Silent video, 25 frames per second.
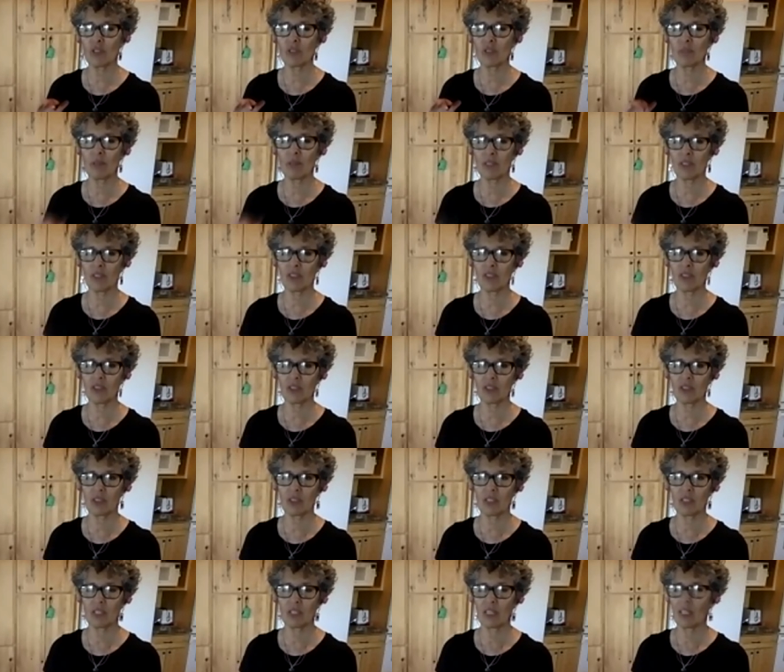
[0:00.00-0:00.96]

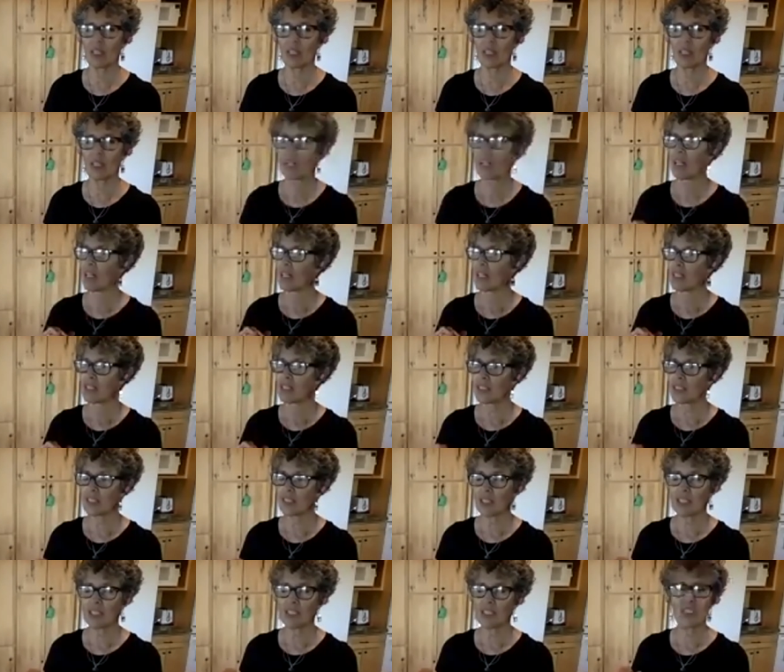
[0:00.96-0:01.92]
mustard
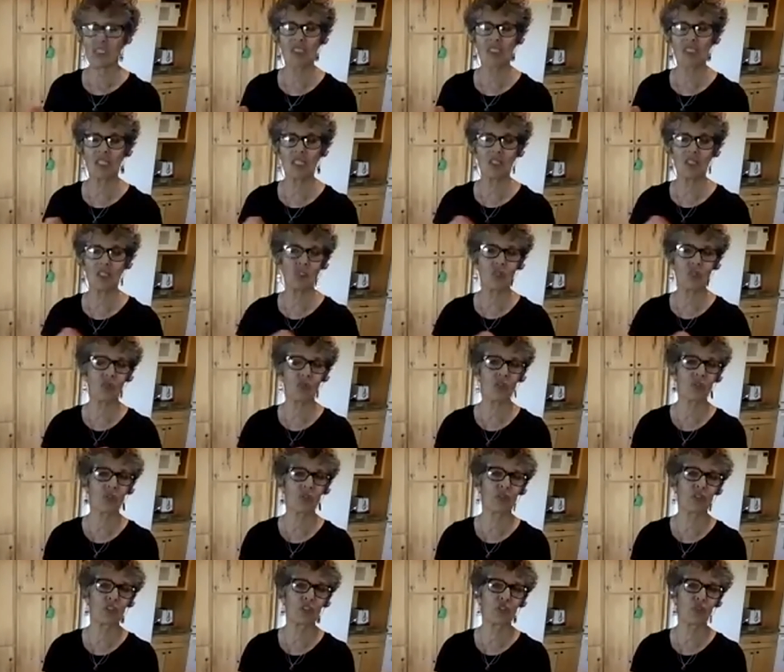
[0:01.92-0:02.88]
can sit in your
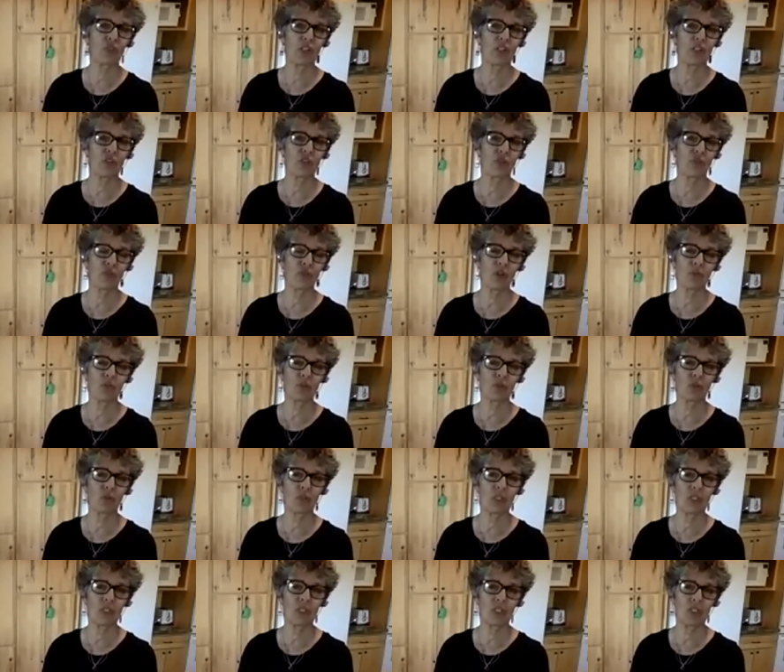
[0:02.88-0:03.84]
refrigerator for up
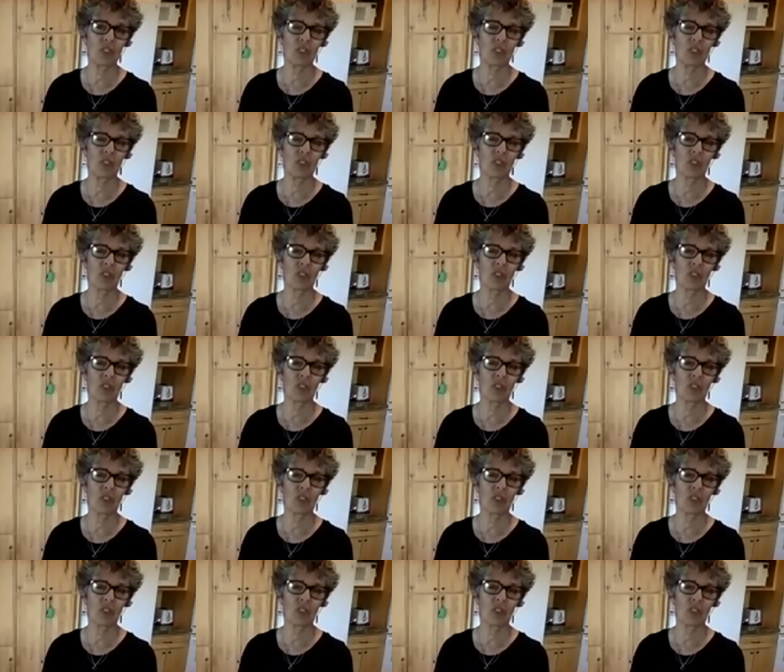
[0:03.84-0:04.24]
to a year.